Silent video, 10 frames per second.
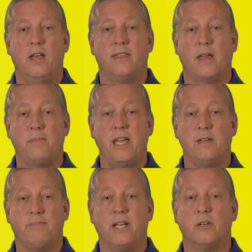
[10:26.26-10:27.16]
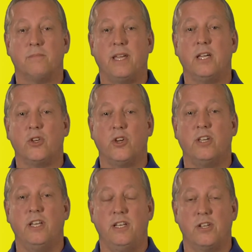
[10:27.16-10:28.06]
They may appear to be in
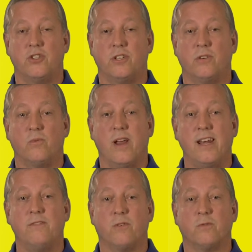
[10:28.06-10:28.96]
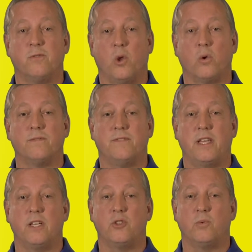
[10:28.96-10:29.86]
good condition and ready for floor
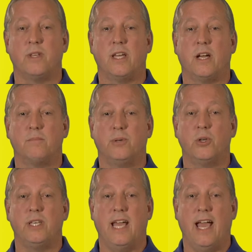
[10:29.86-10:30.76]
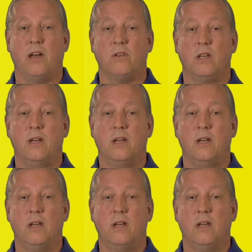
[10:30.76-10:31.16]
finish when they are put down,